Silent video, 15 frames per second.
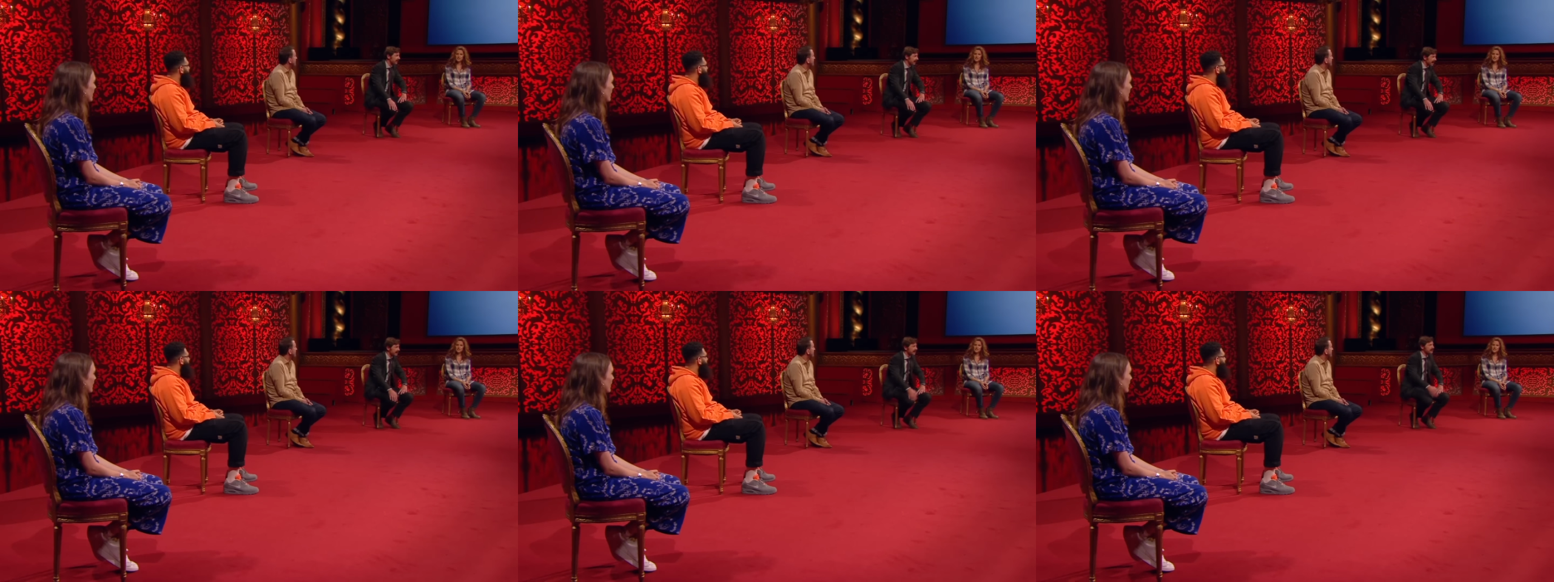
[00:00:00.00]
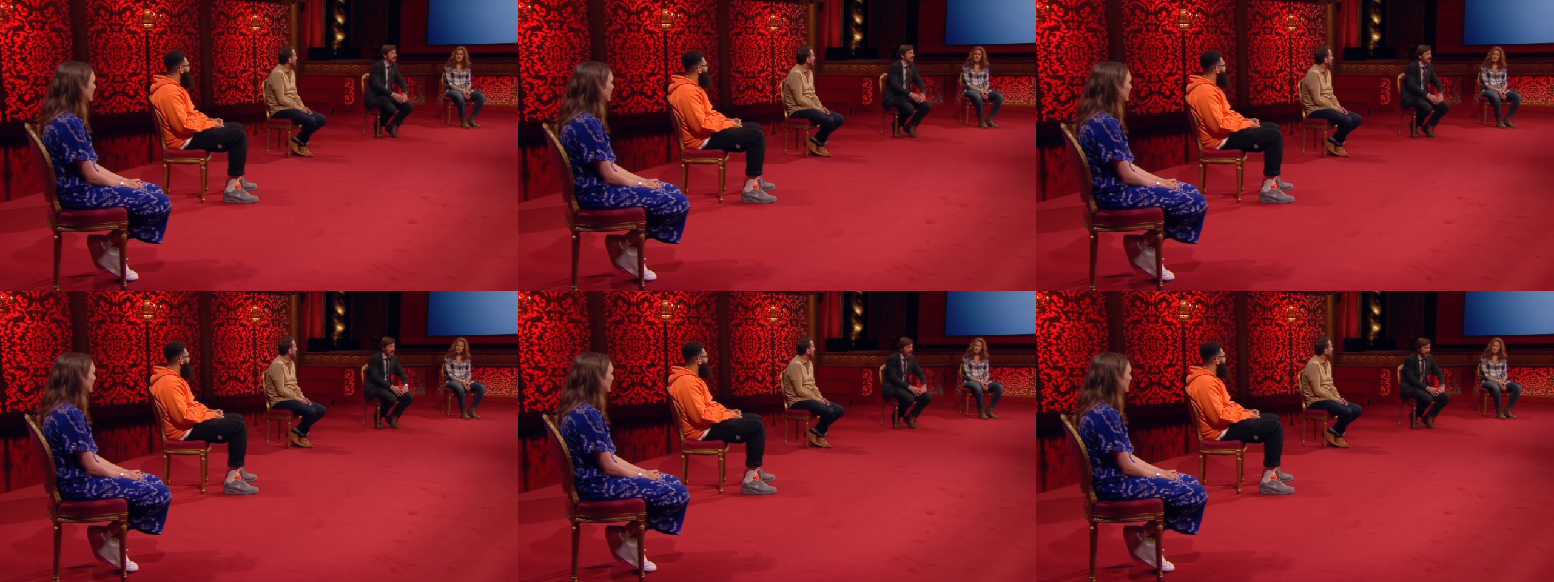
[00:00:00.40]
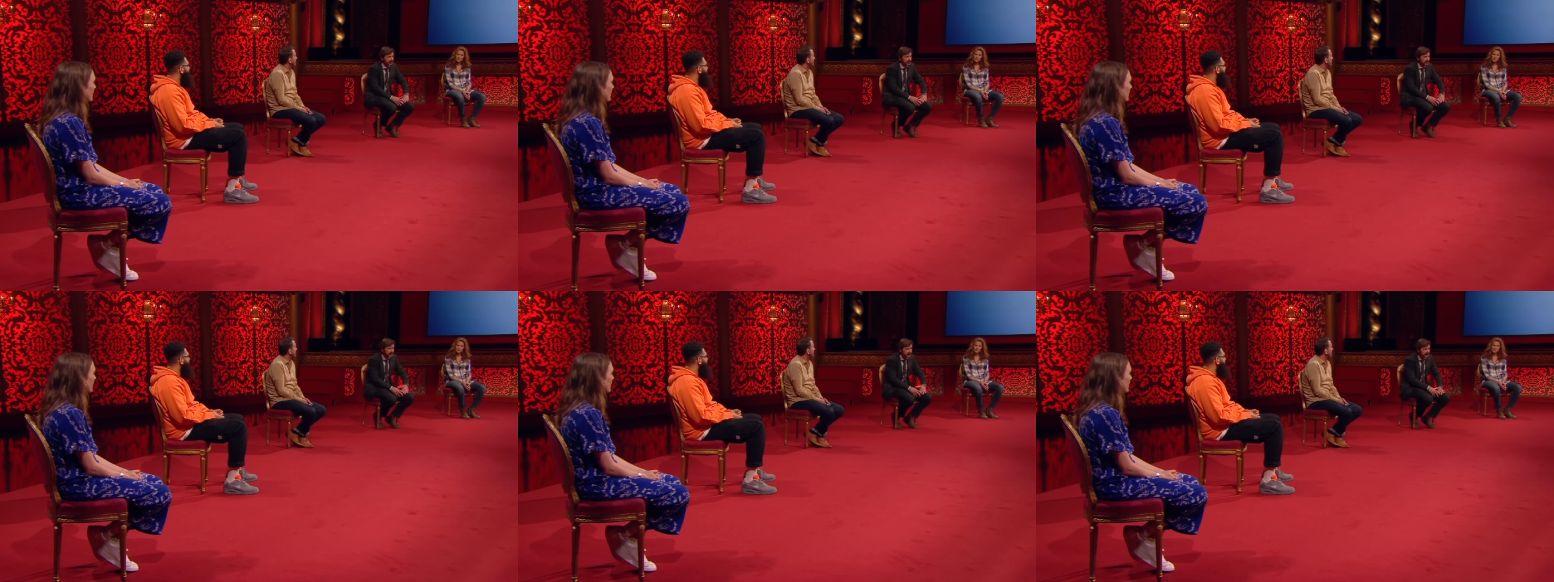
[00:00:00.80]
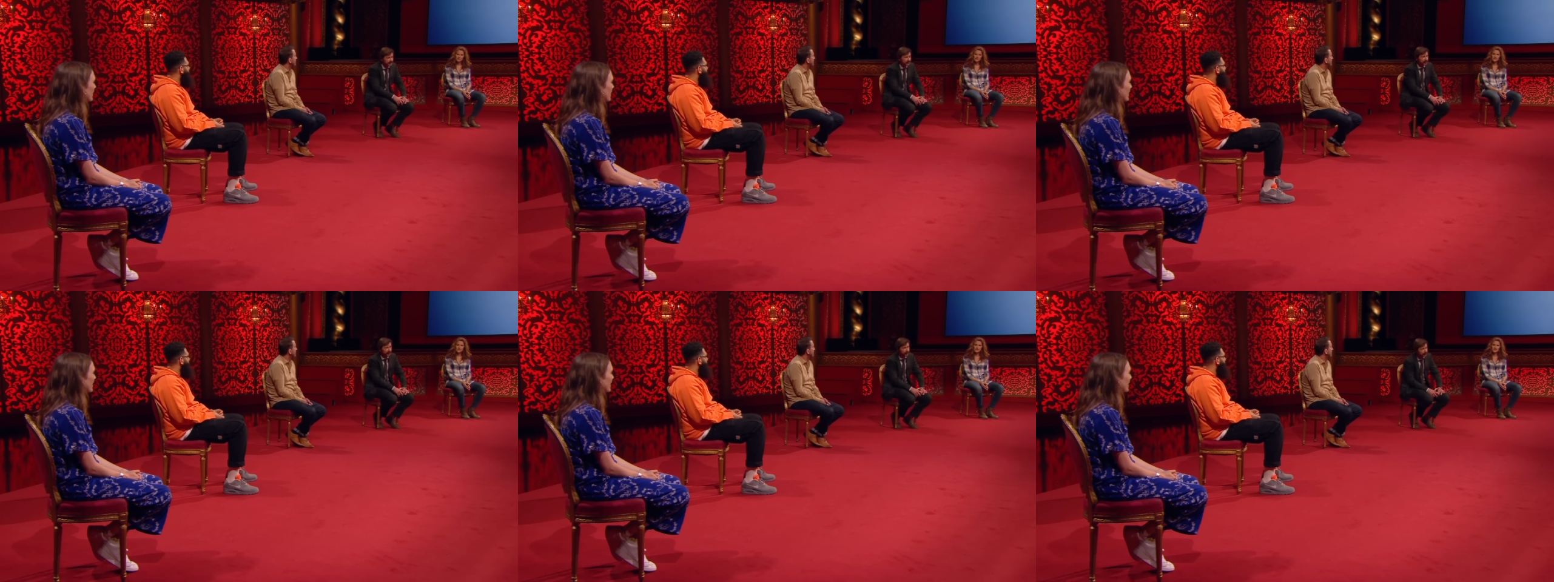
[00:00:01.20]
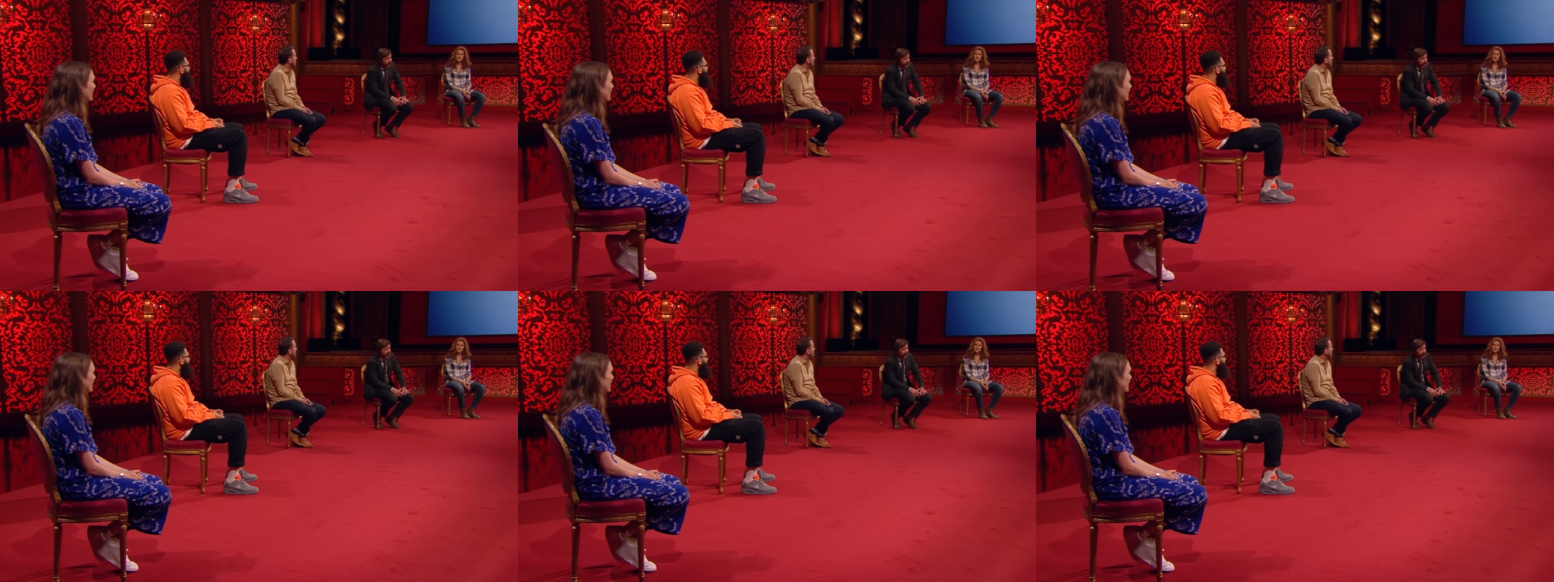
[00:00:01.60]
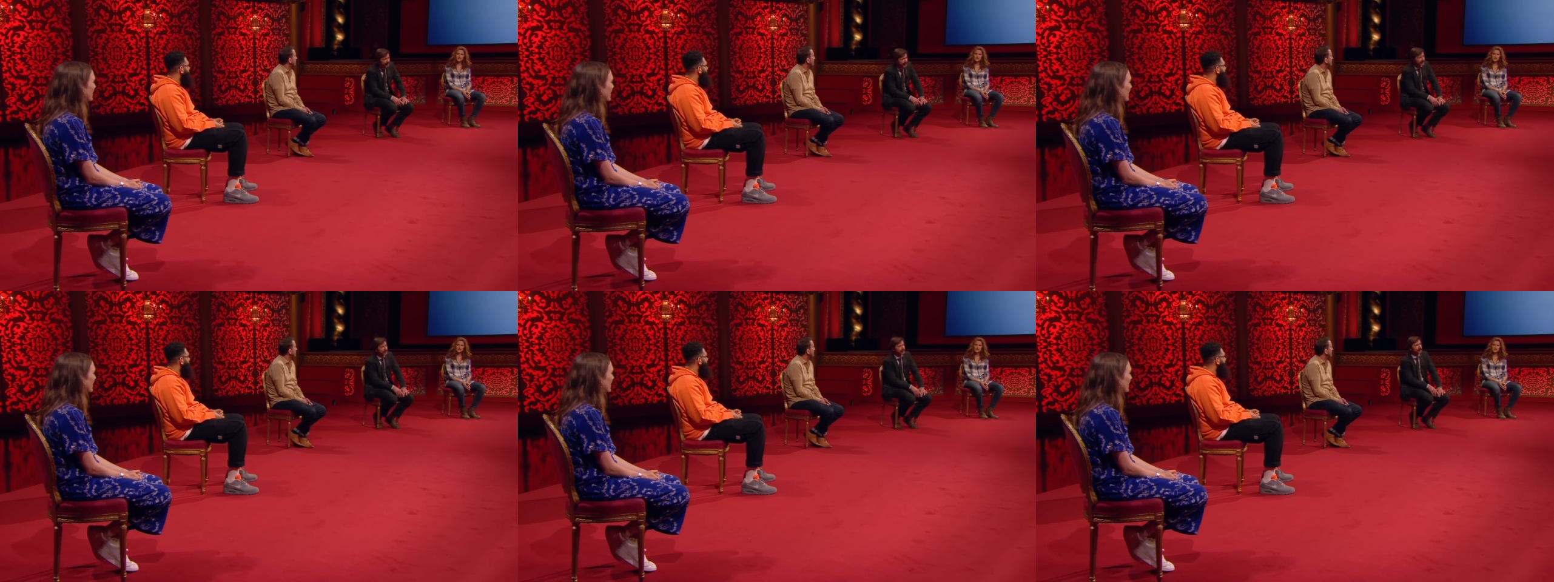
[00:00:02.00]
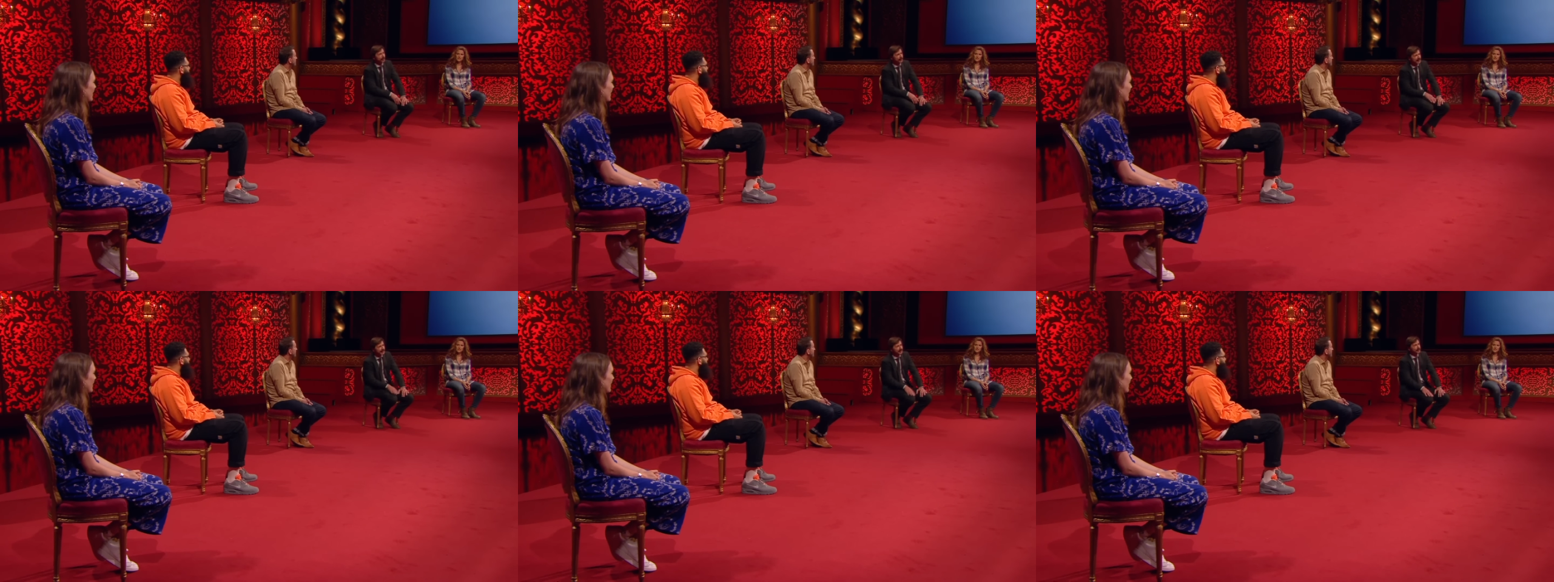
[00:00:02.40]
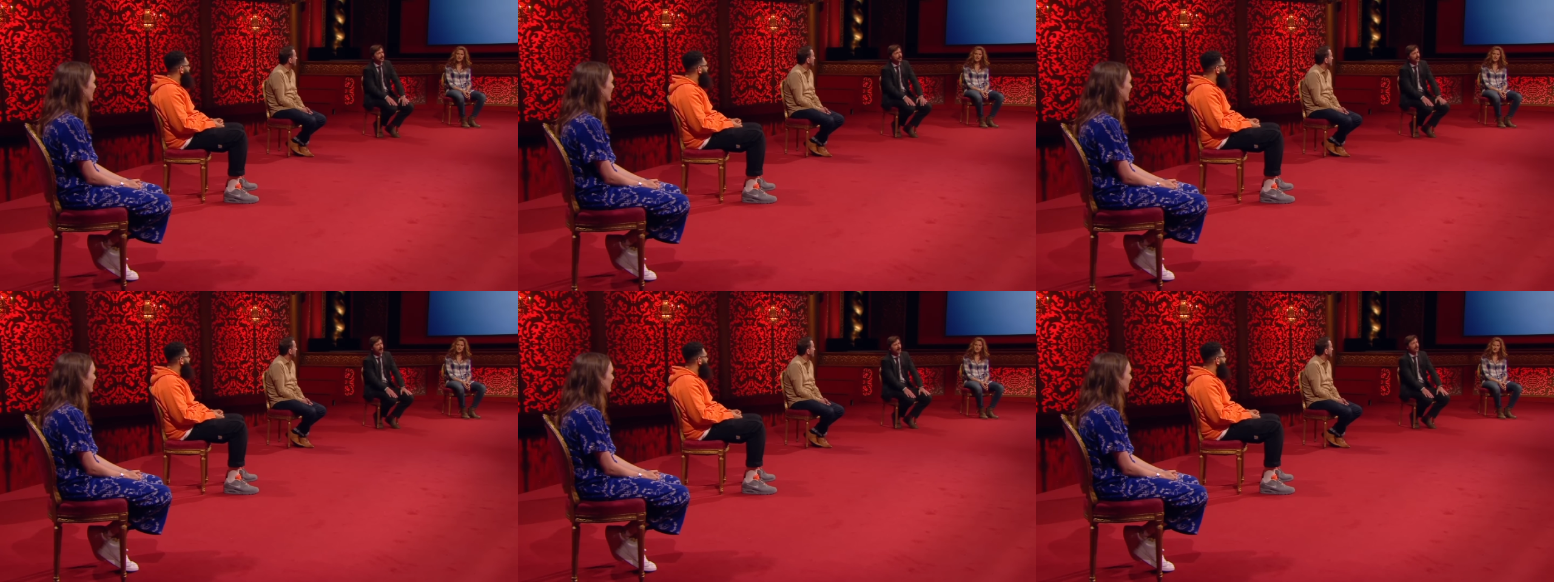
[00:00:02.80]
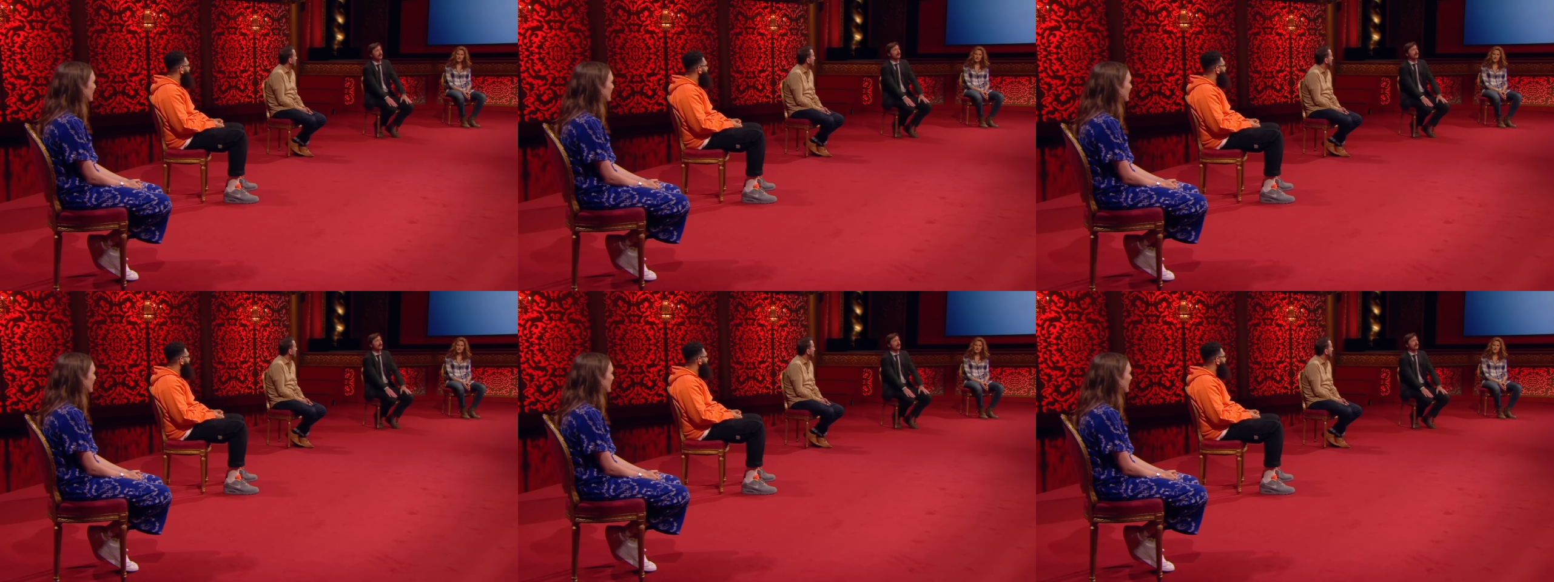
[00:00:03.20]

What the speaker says: Nobody's mouth can be seen.